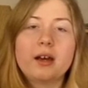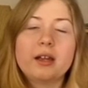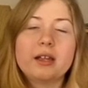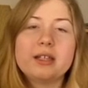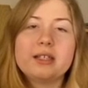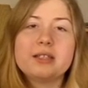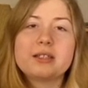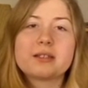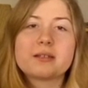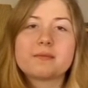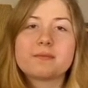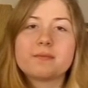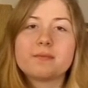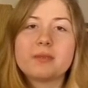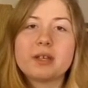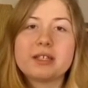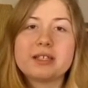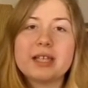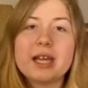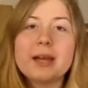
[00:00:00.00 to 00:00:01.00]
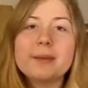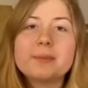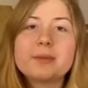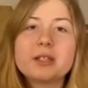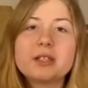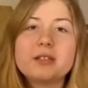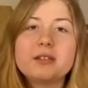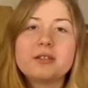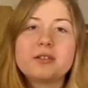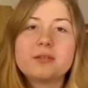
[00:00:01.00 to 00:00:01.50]
is
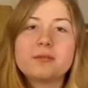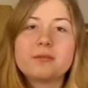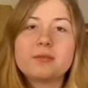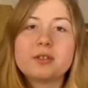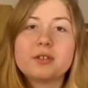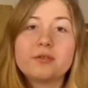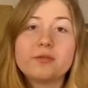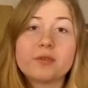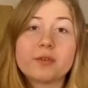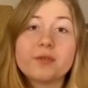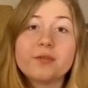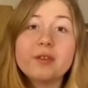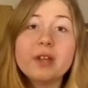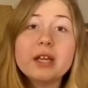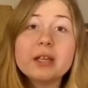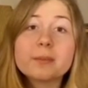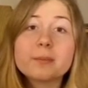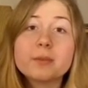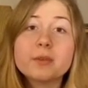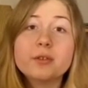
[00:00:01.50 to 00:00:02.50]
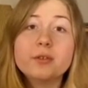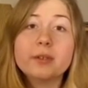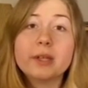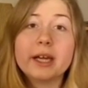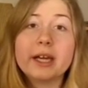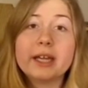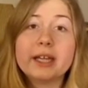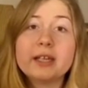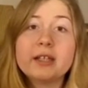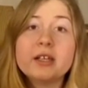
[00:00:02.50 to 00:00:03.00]
adapted to reflect blue
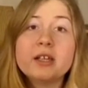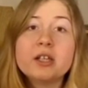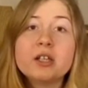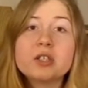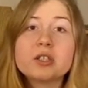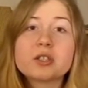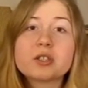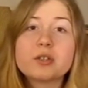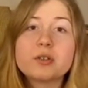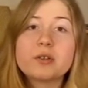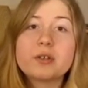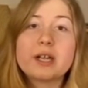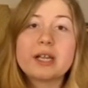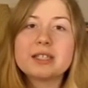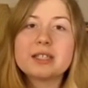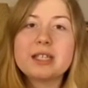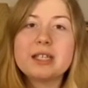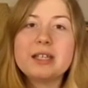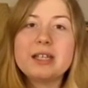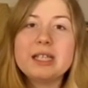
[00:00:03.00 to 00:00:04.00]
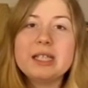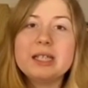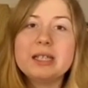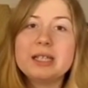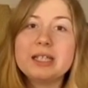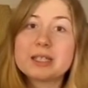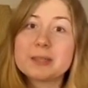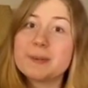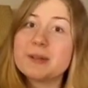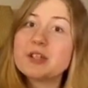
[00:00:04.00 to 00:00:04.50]
light, so
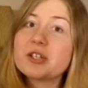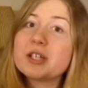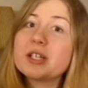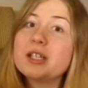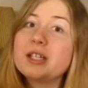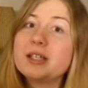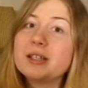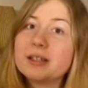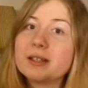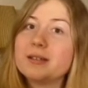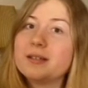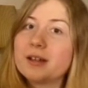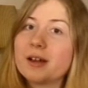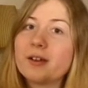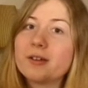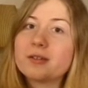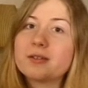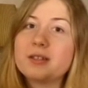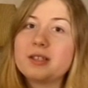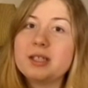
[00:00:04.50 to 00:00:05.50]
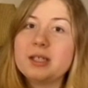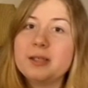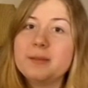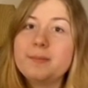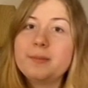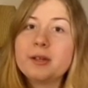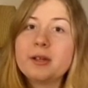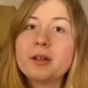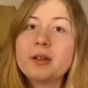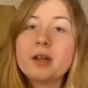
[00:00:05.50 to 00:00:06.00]
especially in the dark
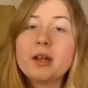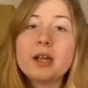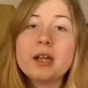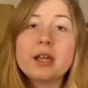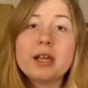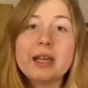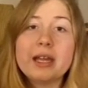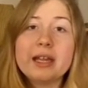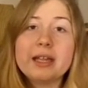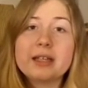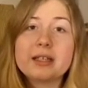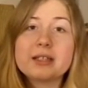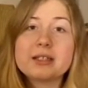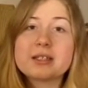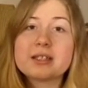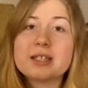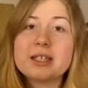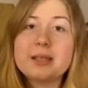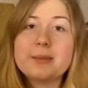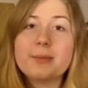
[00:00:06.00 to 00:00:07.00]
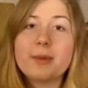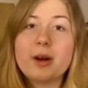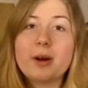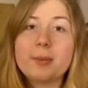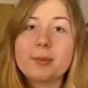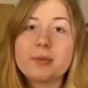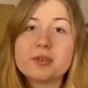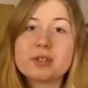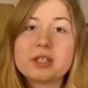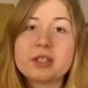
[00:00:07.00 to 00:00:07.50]
deep, it can seem
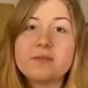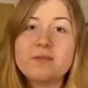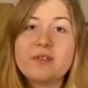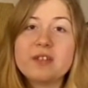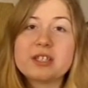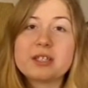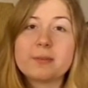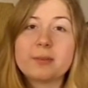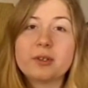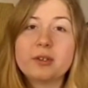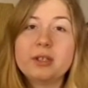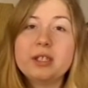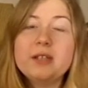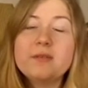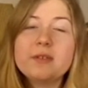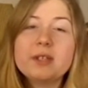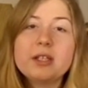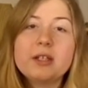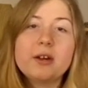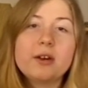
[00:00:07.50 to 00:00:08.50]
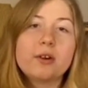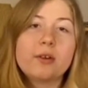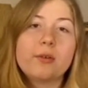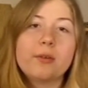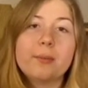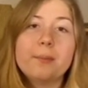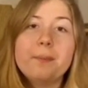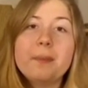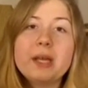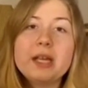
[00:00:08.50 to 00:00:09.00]
almost invisible, even
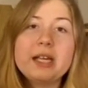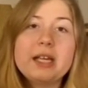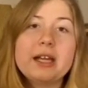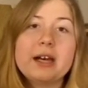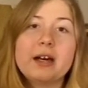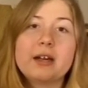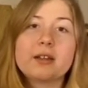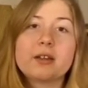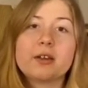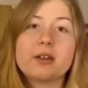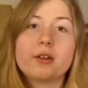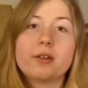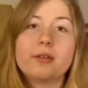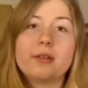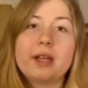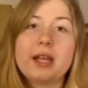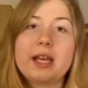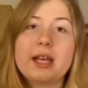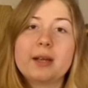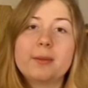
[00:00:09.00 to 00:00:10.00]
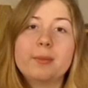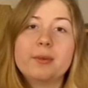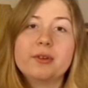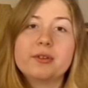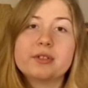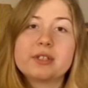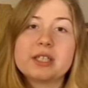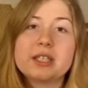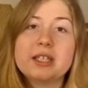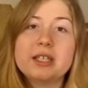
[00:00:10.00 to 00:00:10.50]
though many other
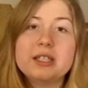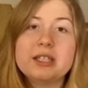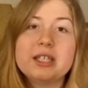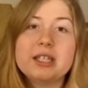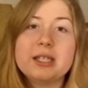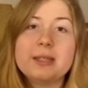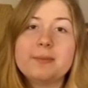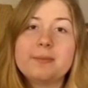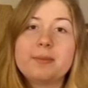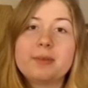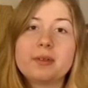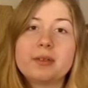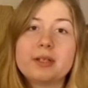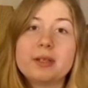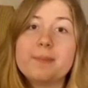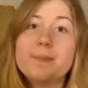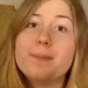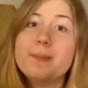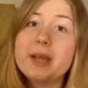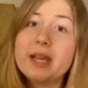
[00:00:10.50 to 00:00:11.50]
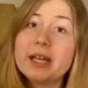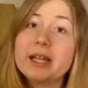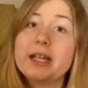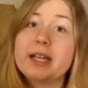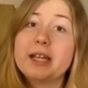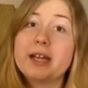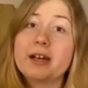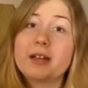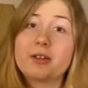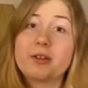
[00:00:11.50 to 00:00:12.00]
animals in the deep, use
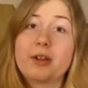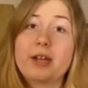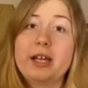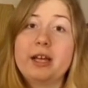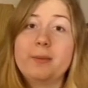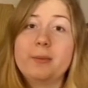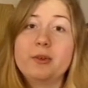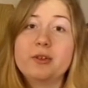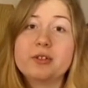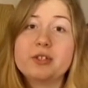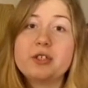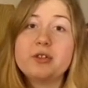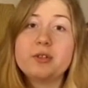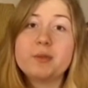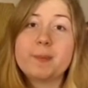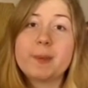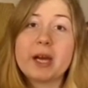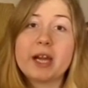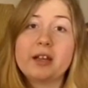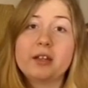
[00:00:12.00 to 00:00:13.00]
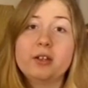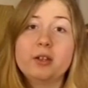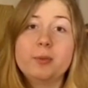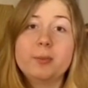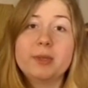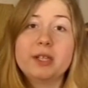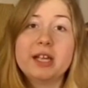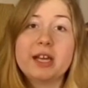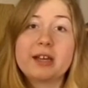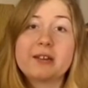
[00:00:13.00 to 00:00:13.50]

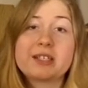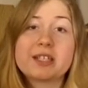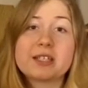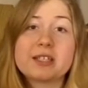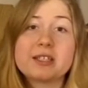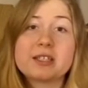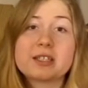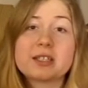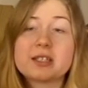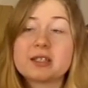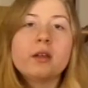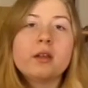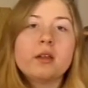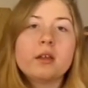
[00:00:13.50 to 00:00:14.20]
bioluminescence.